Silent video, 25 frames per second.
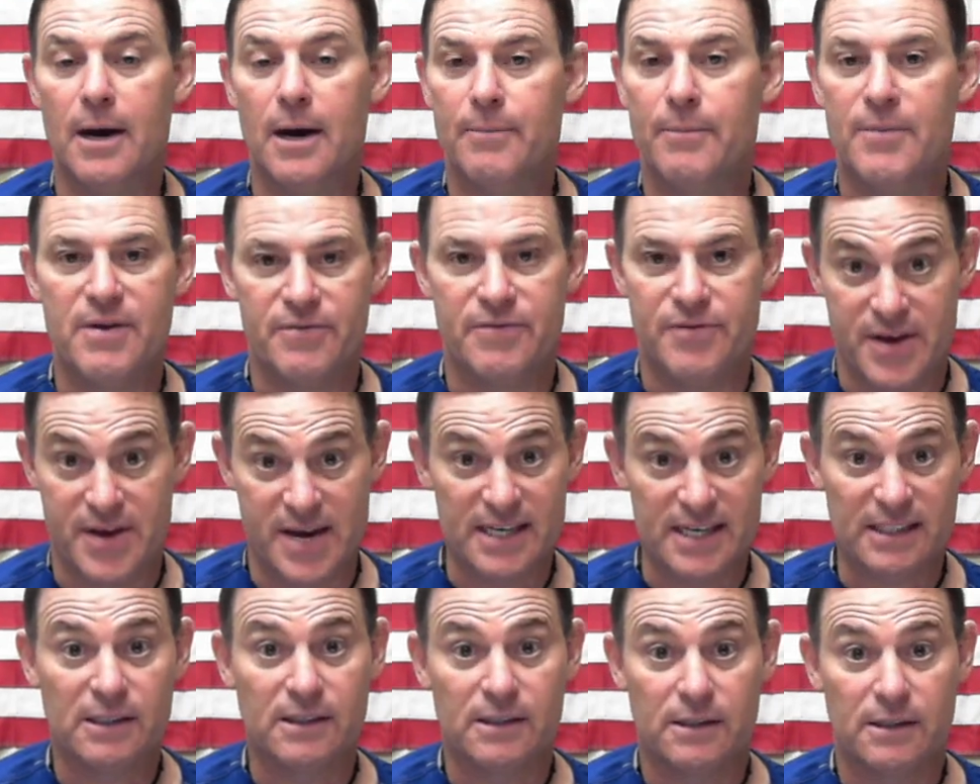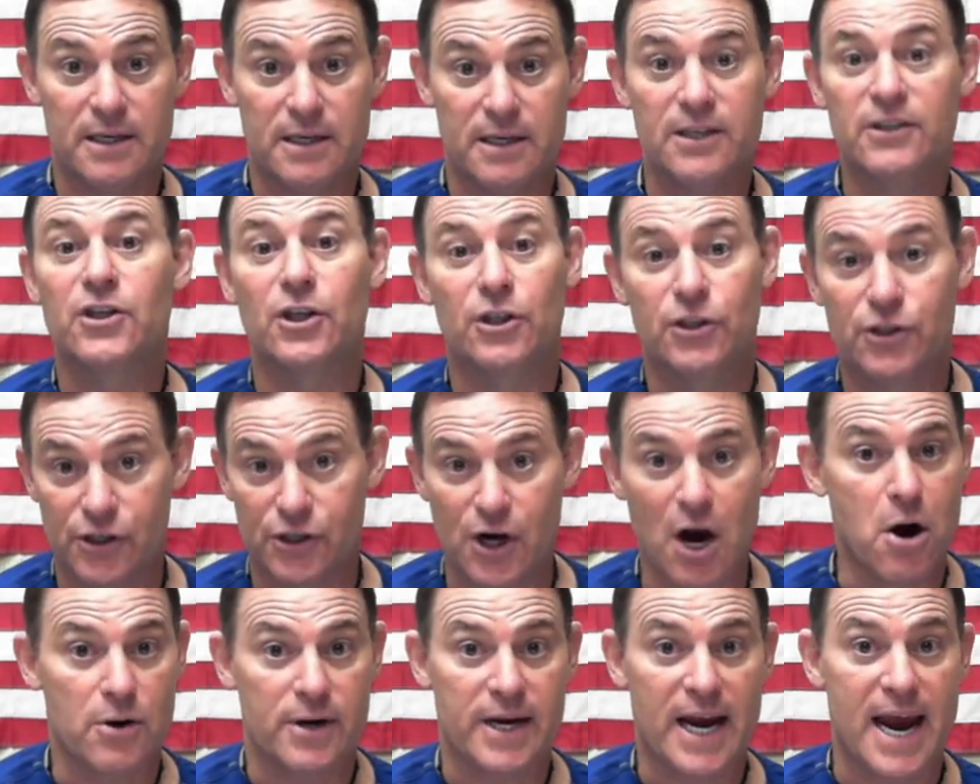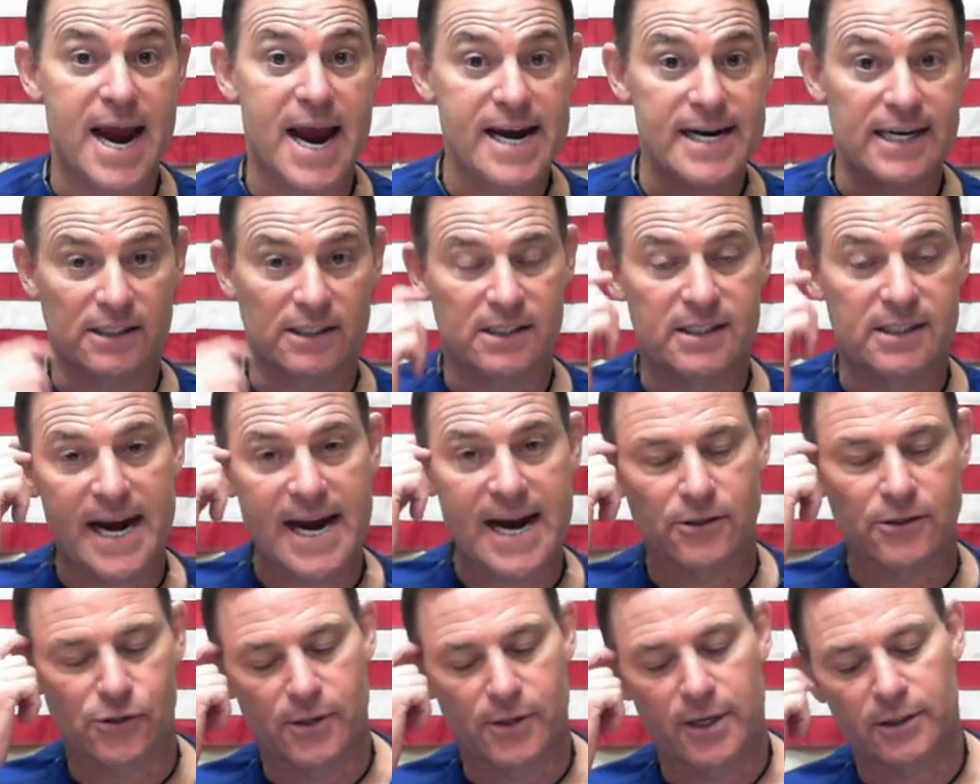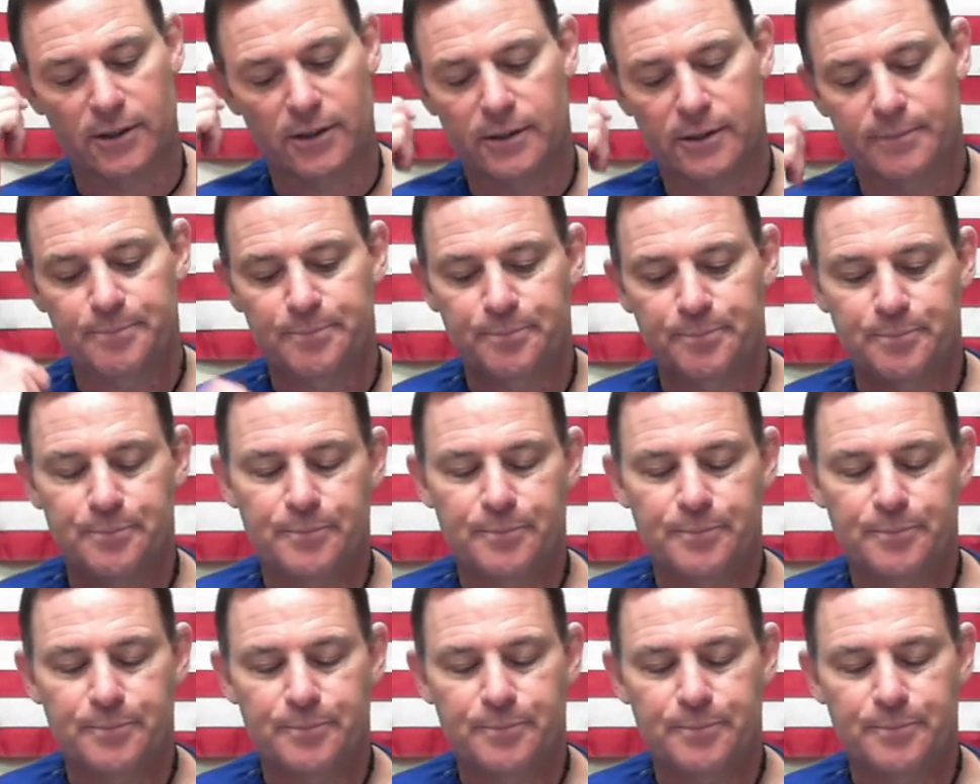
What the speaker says: This is a joke, and it's dangerous.